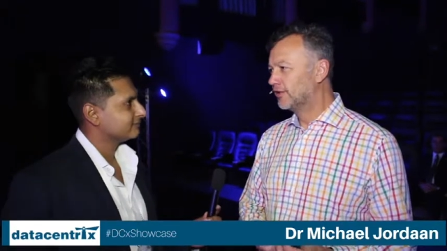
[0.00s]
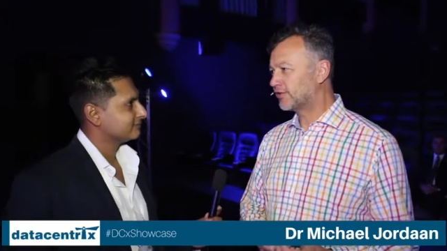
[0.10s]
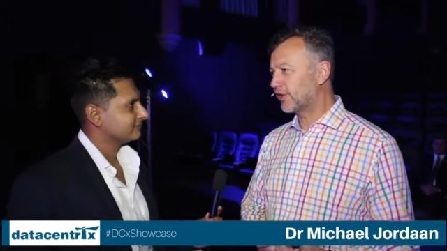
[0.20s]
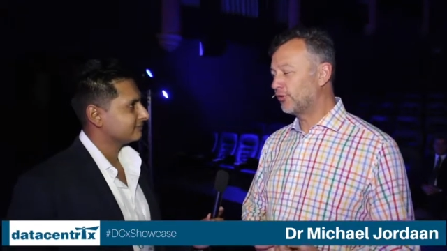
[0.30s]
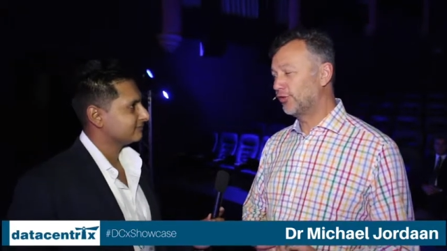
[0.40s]

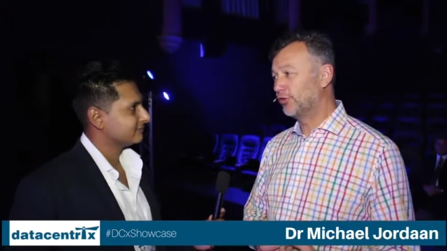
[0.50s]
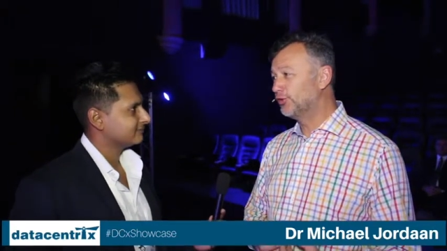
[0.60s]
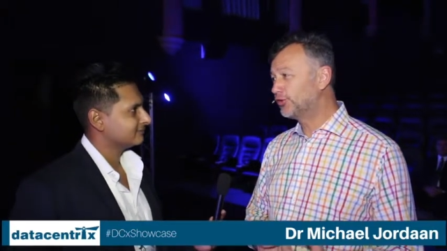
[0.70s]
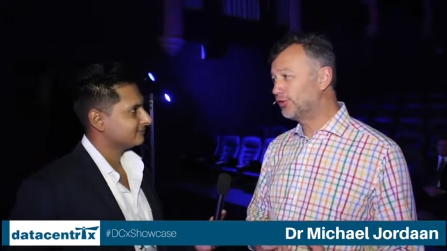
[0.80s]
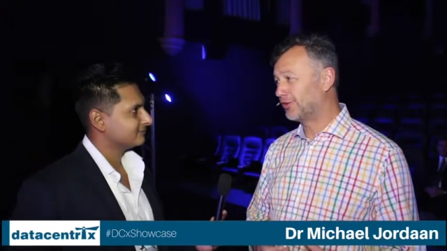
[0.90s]
Speaker 1: So
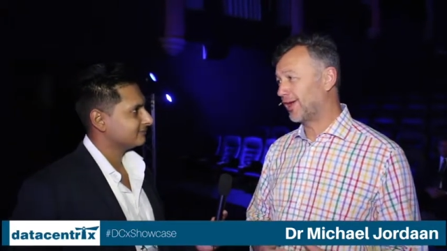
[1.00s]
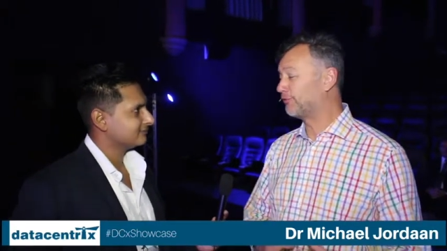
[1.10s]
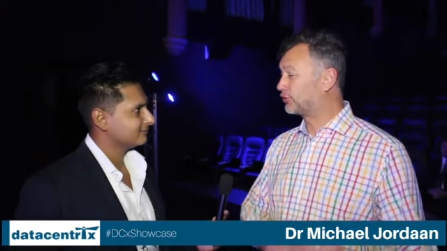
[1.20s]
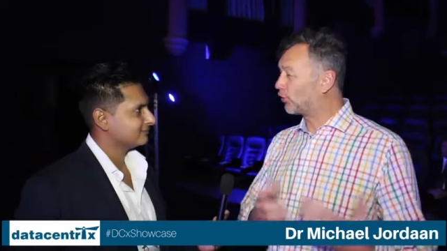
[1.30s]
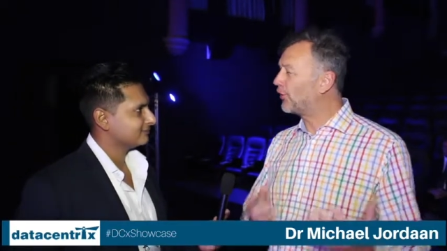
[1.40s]
you should
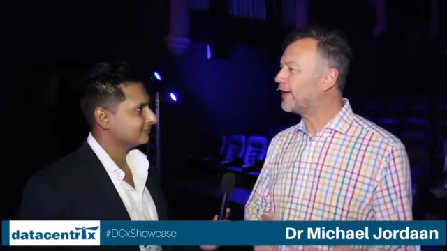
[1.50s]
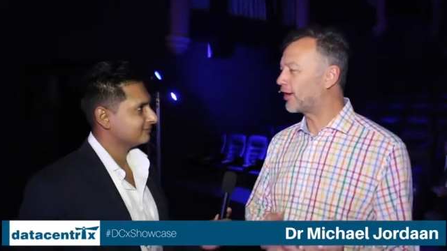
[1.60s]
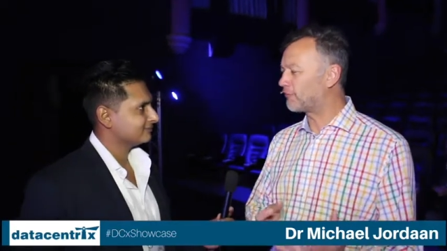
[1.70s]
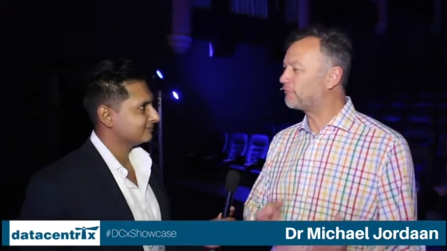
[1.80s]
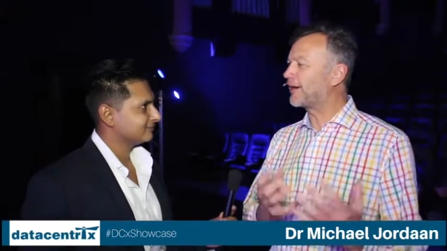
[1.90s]
have joy
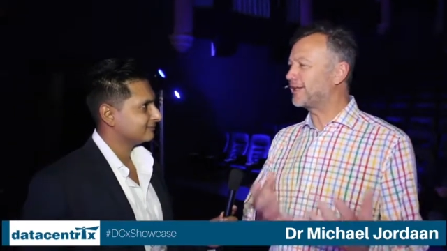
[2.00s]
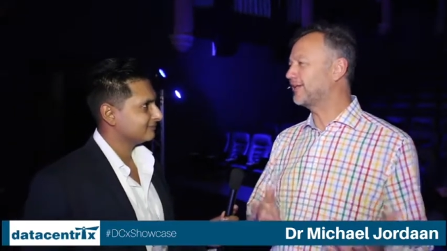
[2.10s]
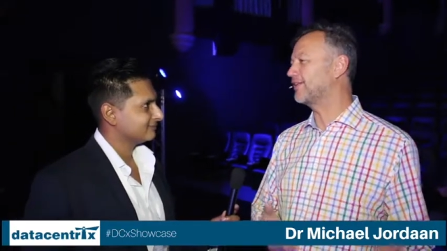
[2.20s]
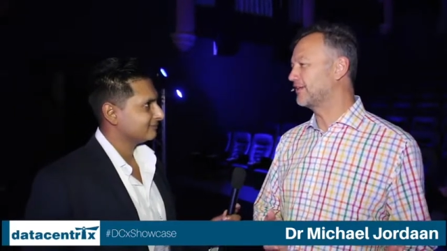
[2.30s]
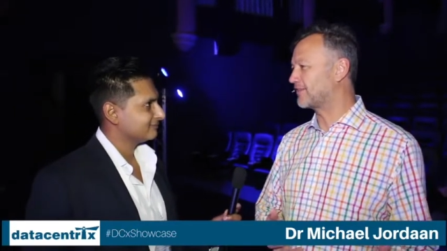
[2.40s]
out of
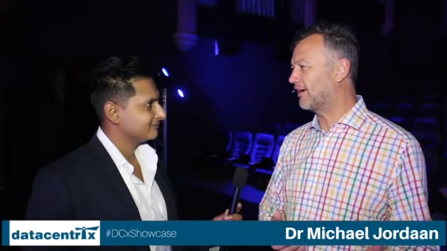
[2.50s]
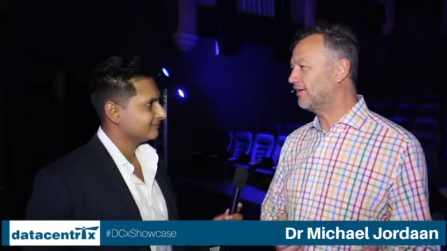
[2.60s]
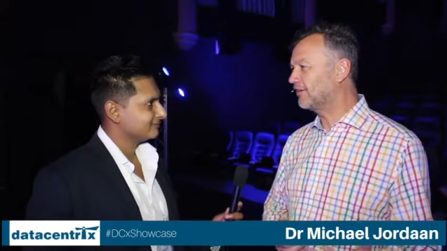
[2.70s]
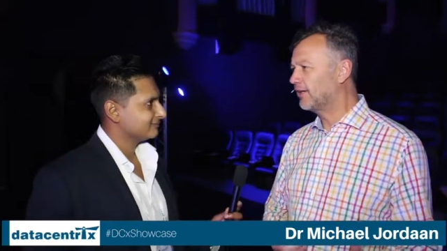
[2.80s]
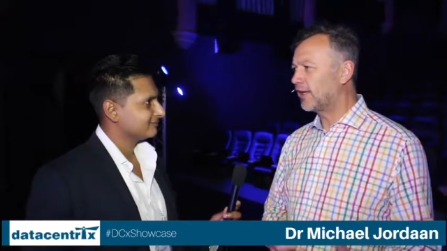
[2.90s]
finding things
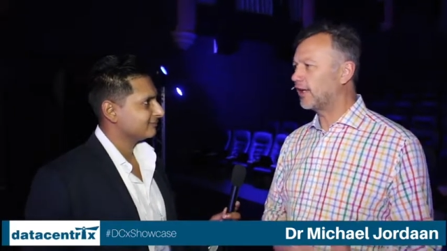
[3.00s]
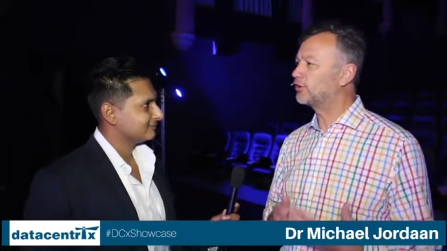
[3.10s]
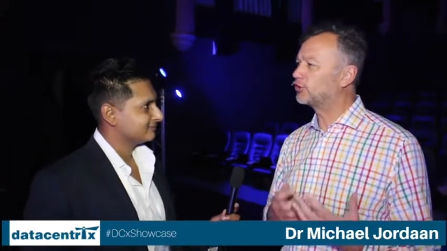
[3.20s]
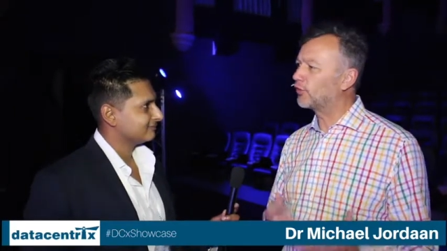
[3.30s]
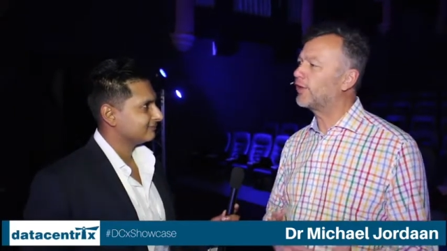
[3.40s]
out
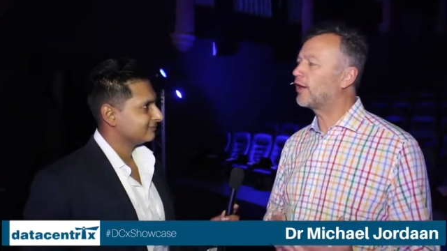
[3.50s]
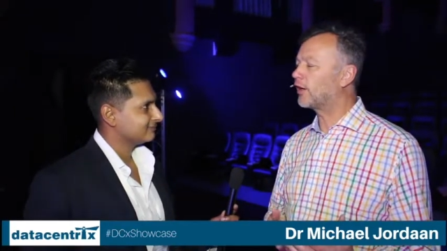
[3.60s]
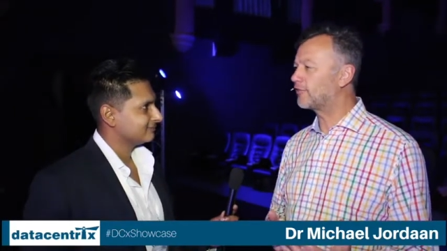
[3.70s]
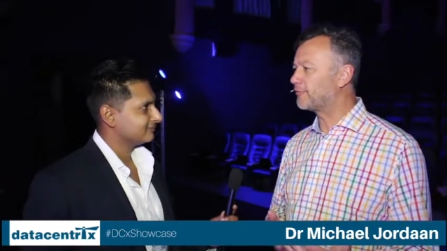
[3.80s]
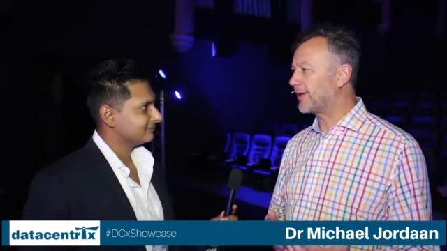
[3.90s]
and joy out of